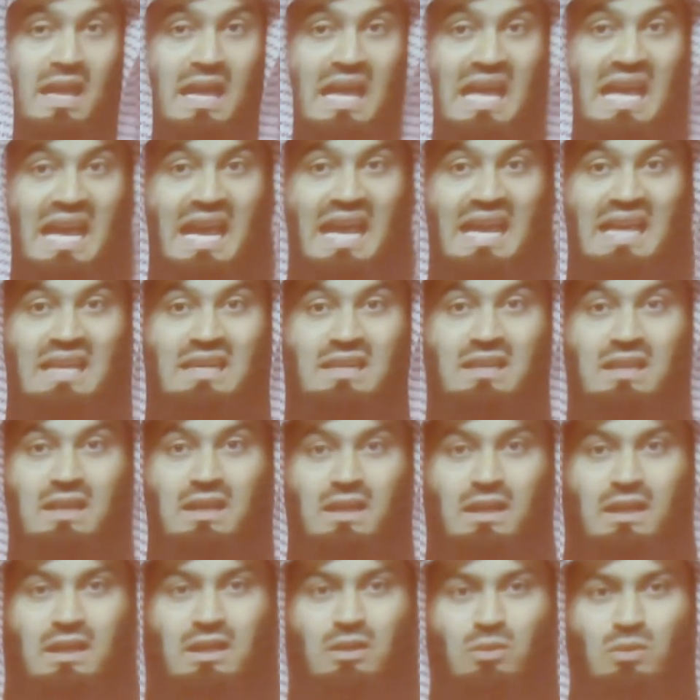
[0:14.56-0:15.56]
and
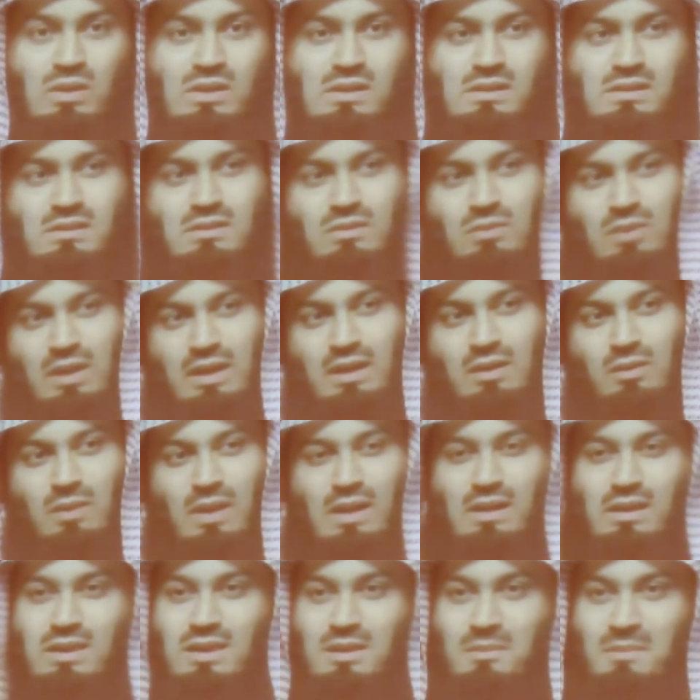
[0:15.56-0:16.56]
he was quite a
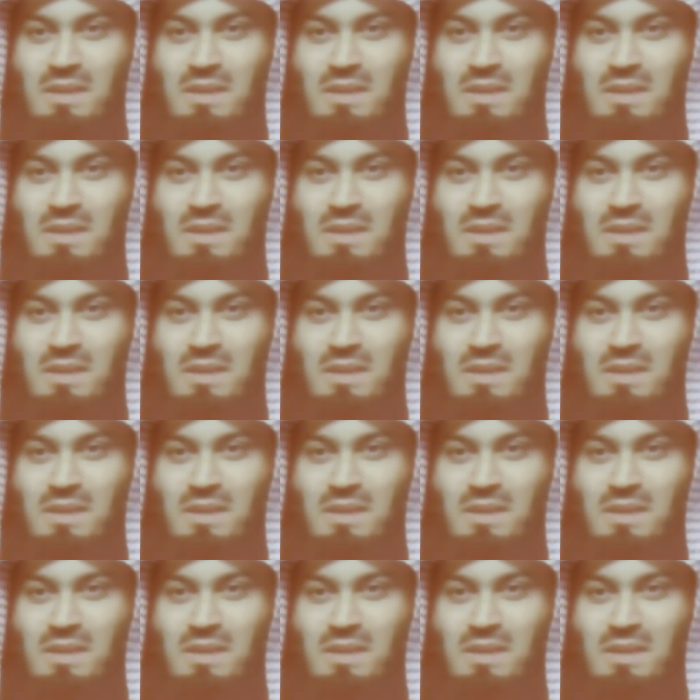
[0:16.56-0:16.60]
wealthy